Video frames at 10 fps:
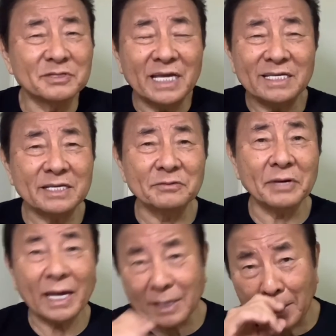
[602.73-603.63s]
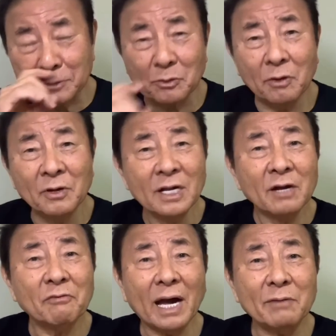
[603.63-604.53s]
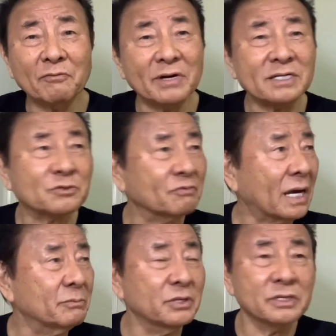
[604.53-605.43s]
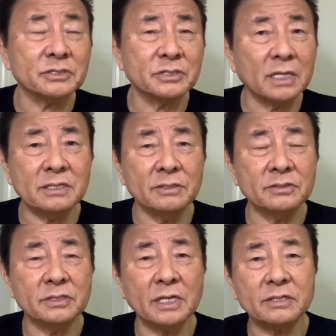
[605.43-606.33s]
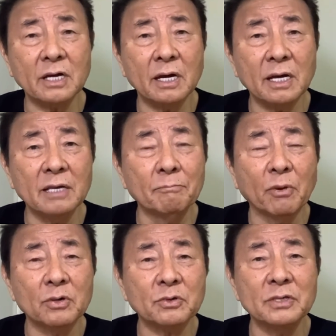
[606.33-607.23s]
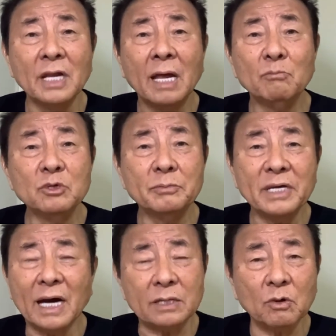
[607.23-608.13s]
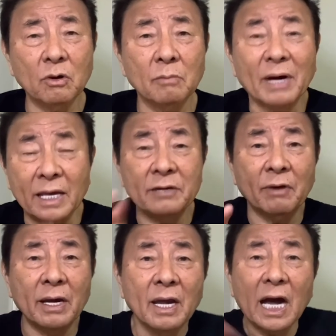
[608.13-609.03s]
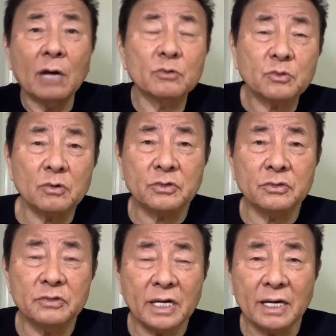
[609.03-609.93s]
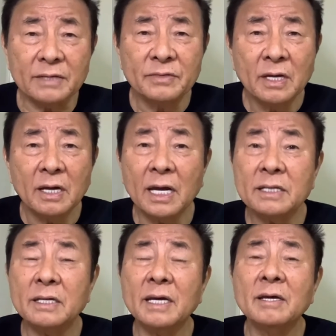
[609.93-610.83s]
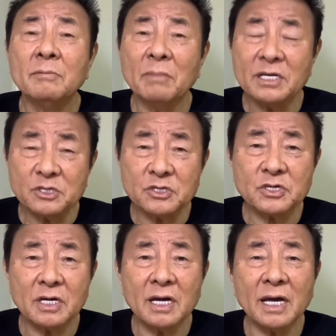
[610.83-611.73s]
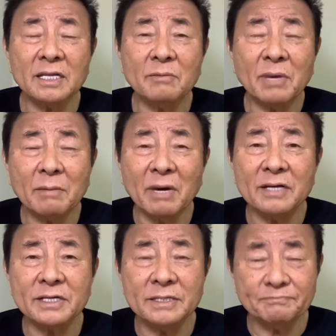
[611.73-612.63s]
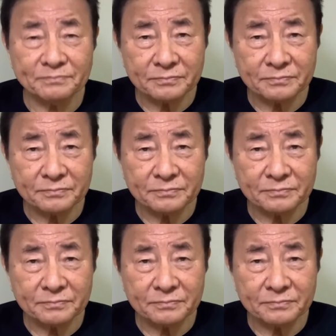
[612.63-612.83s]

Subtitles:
they didn't like it. So first 5 years, they didn't import a movie at all. But anyway, I will talk to you later. And my sister and my mother